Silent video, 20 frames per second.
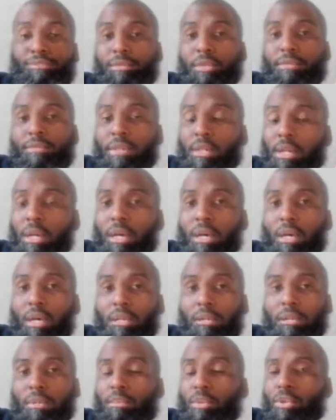of Allah,
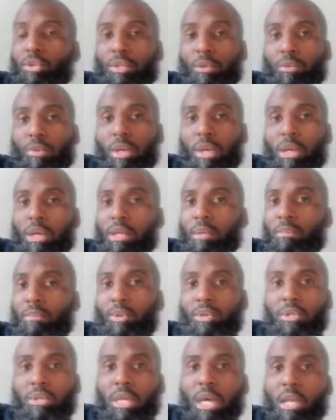the most aware, the
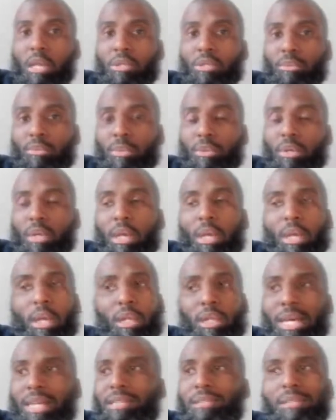most knowledgeable.
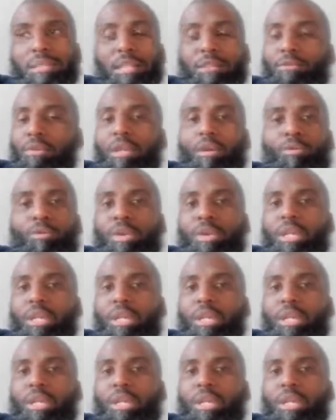A lot of stuff we don't